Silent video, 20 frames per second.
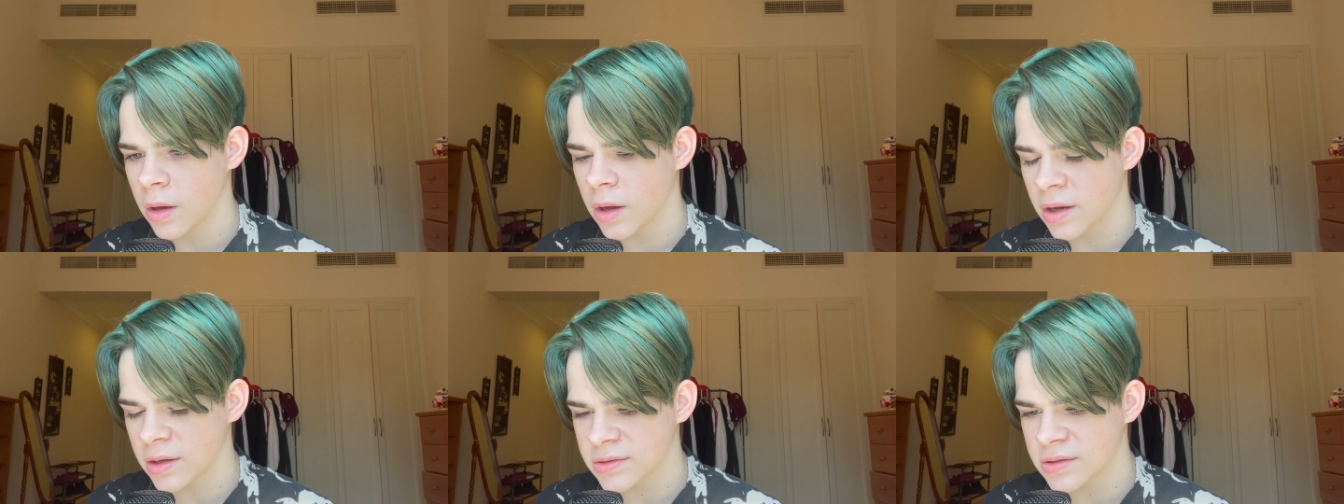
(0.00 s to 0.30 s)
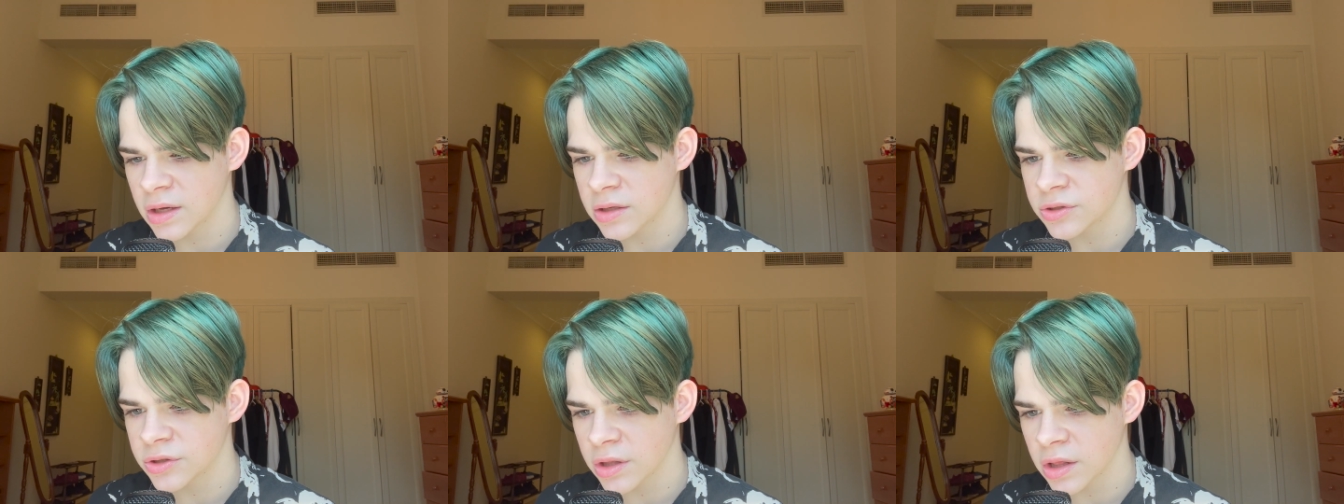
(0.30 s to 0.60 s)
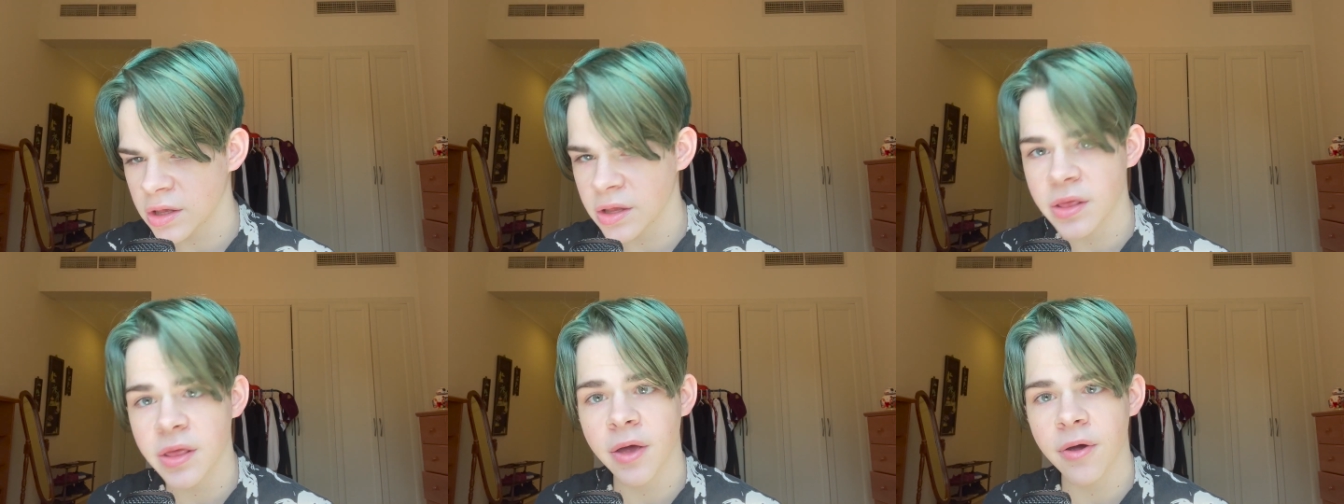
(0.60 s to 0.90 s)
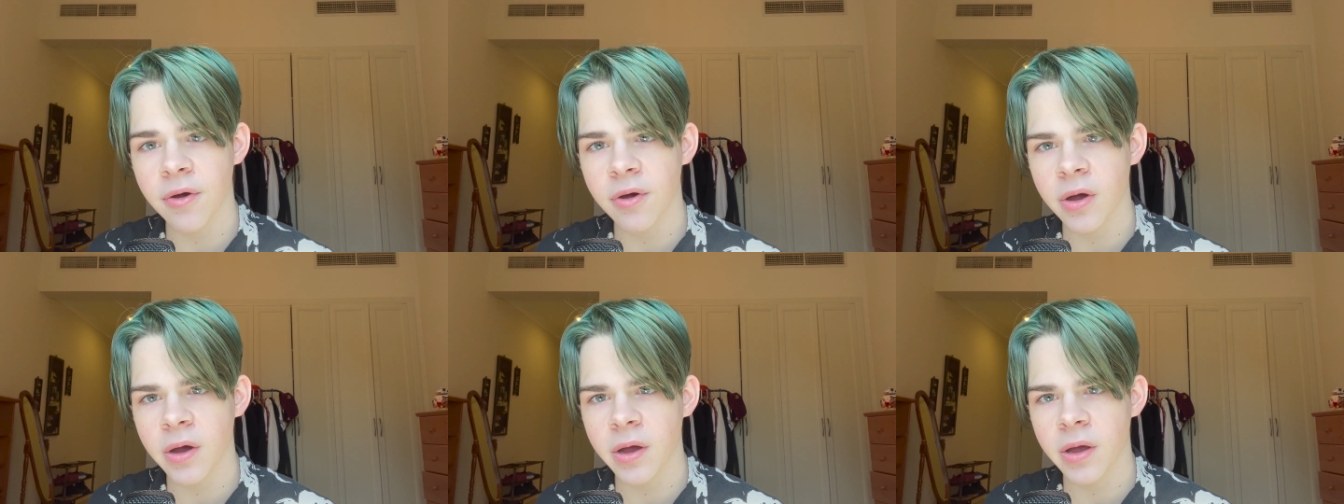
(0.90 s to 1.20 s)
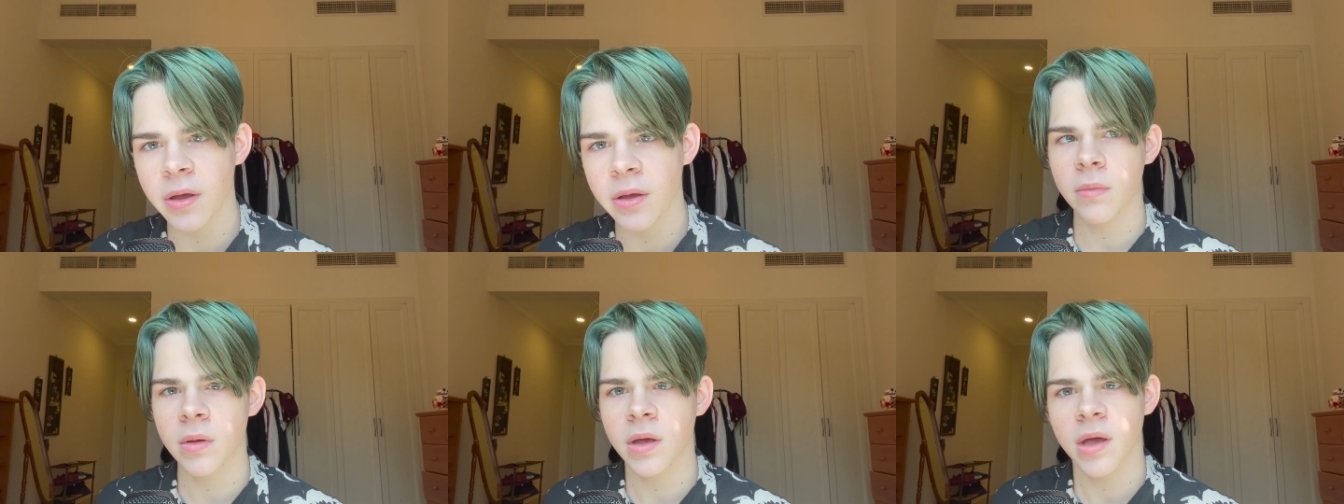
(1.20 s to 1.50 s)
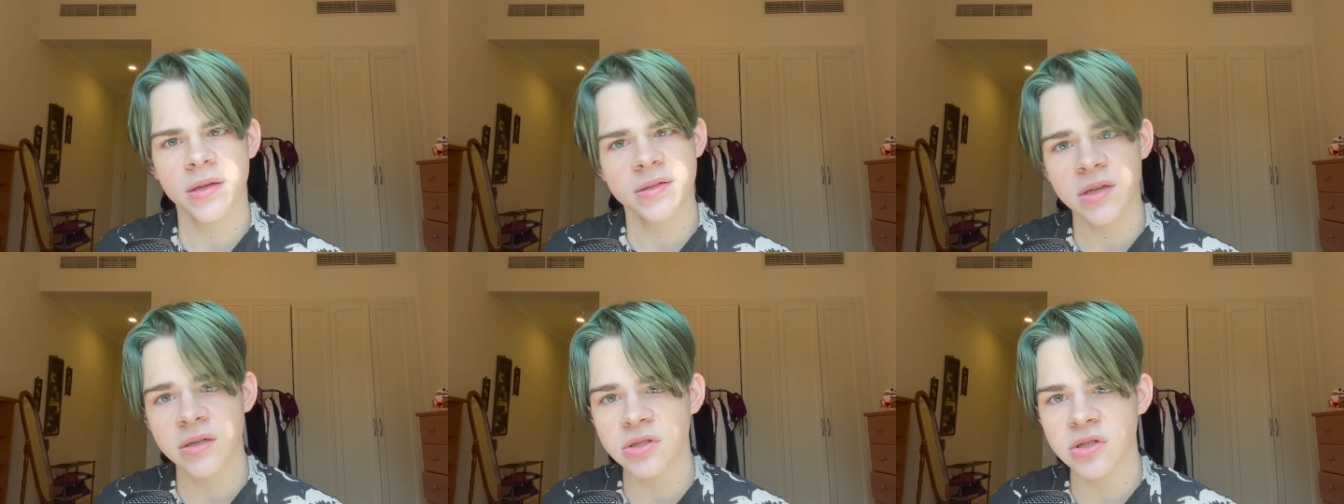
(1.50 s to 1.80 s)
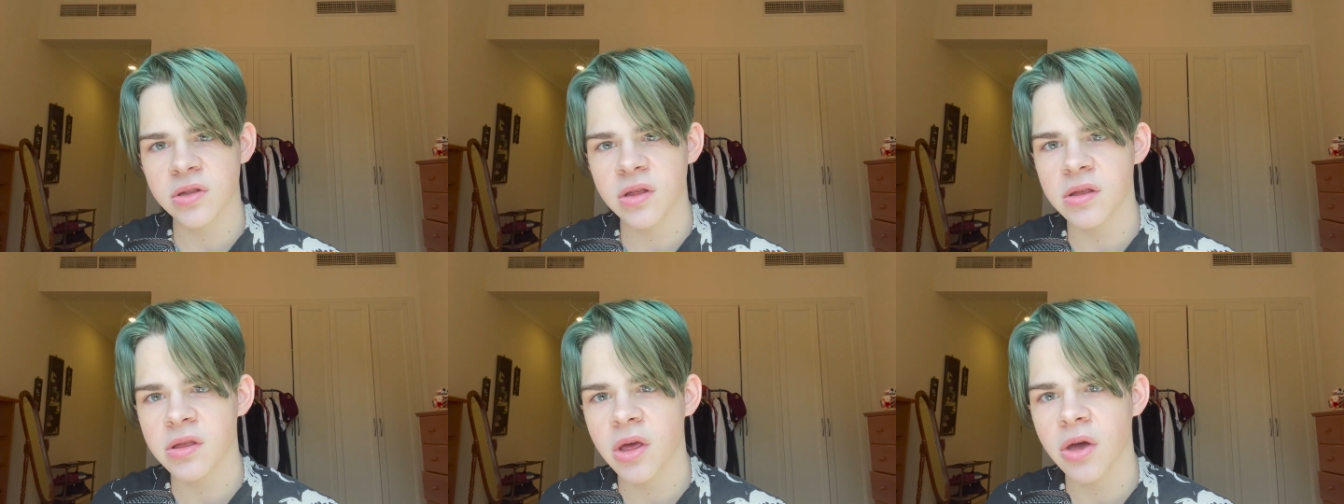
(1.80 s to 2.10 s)
Essentially, there are
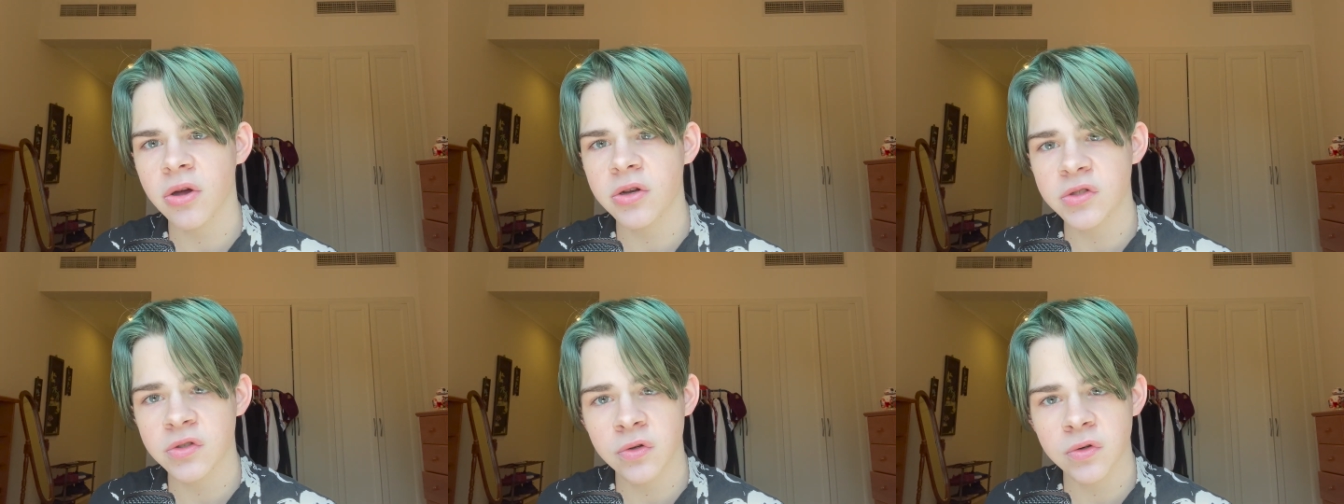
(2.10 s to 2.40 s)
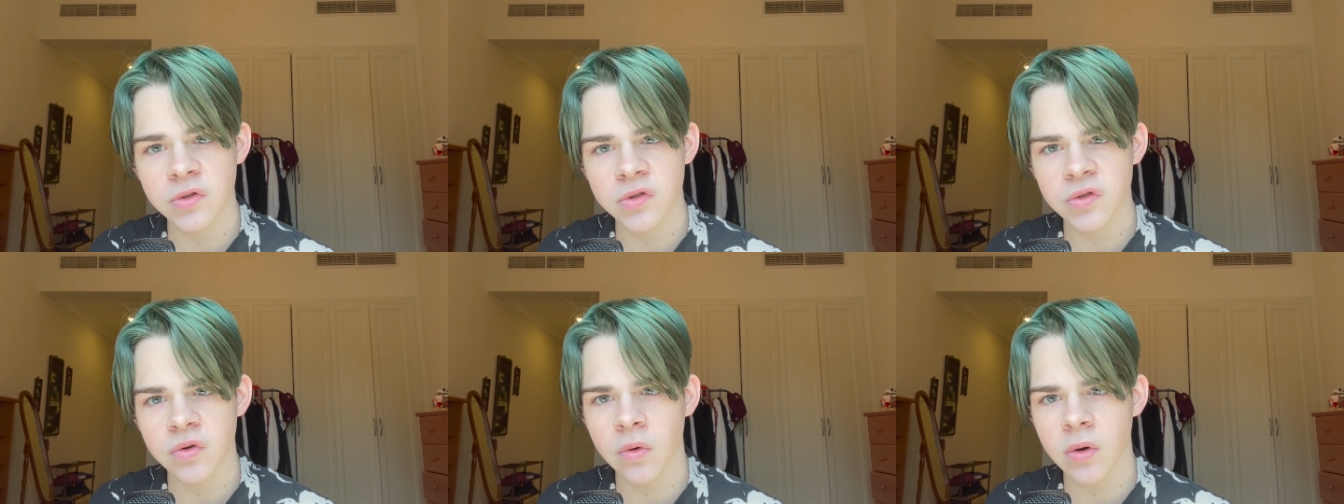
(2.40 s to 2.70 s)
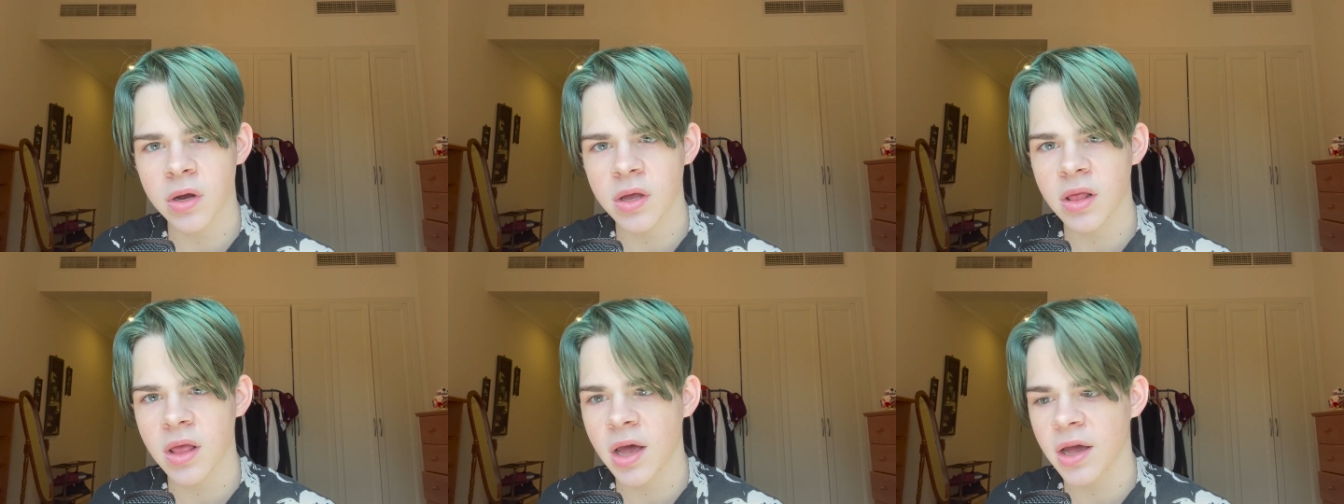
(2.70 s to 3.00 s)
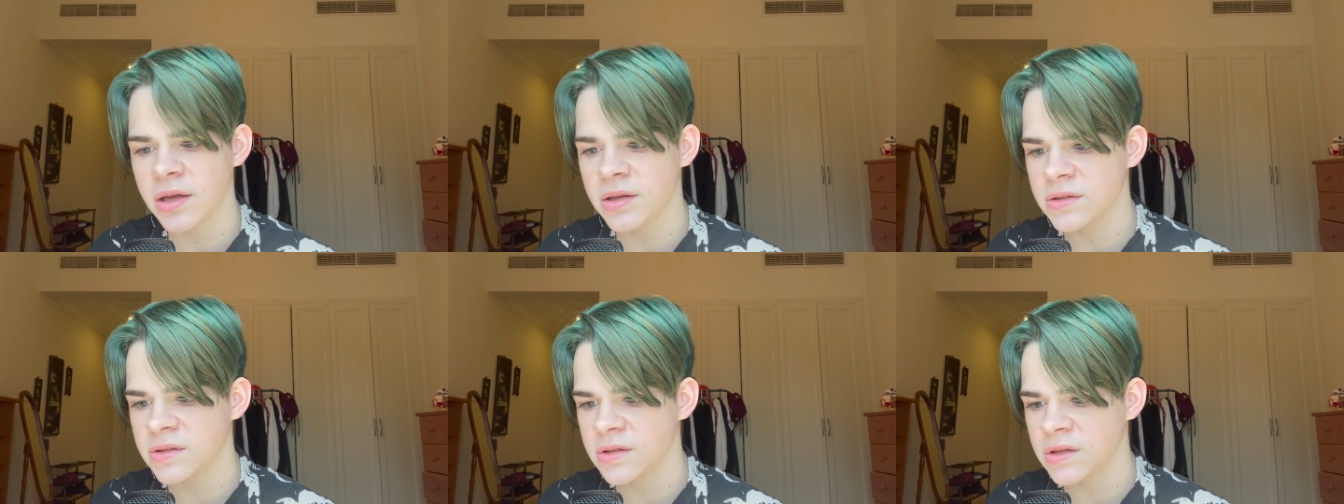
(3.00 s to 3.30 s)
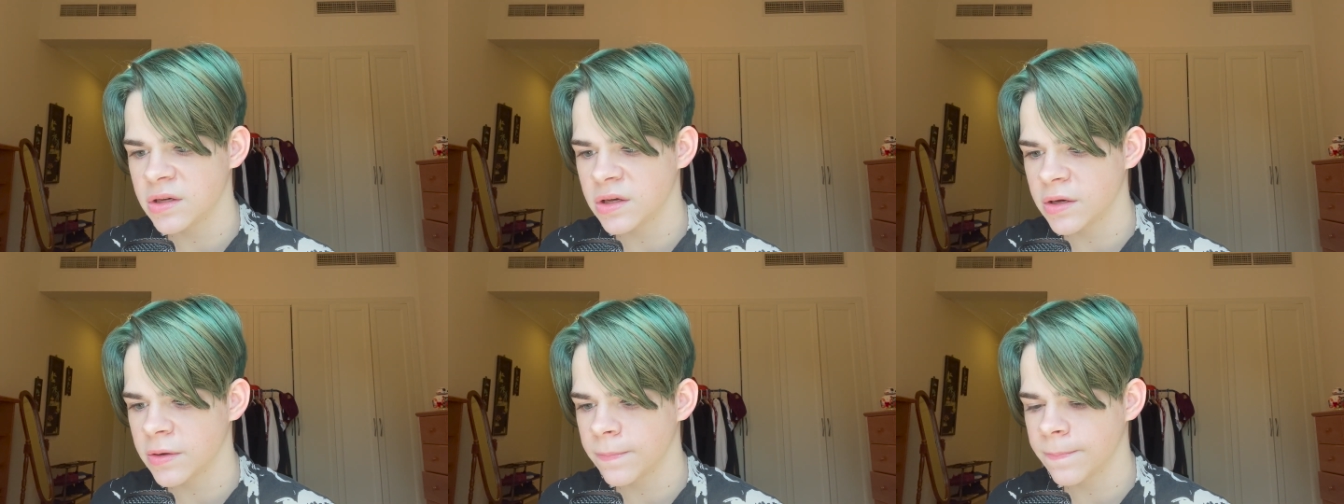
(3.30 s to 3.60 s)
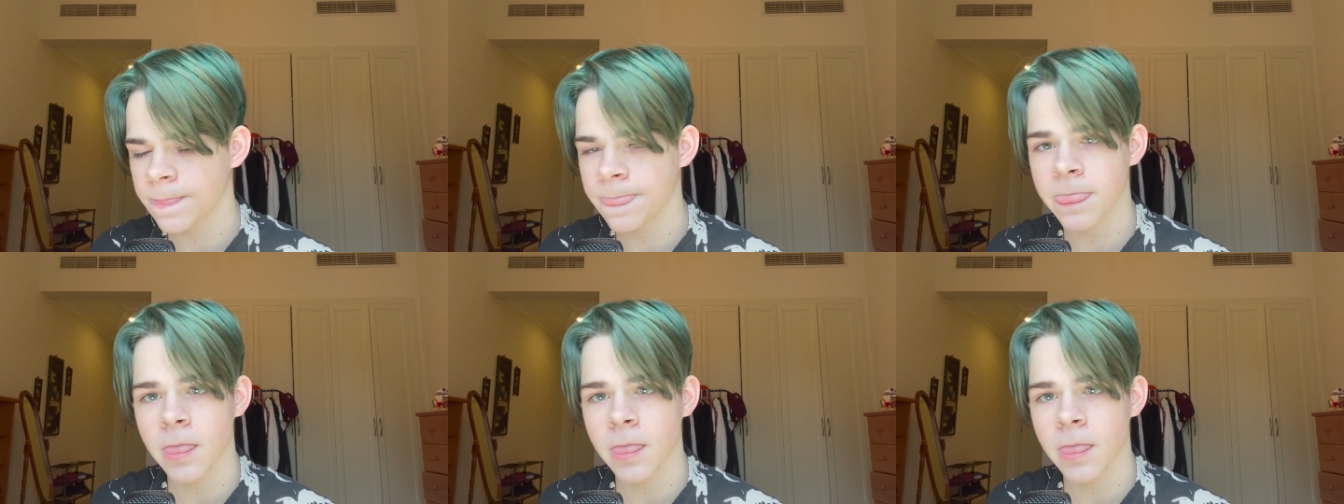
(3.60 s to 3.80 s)
essentially there are two storylines here: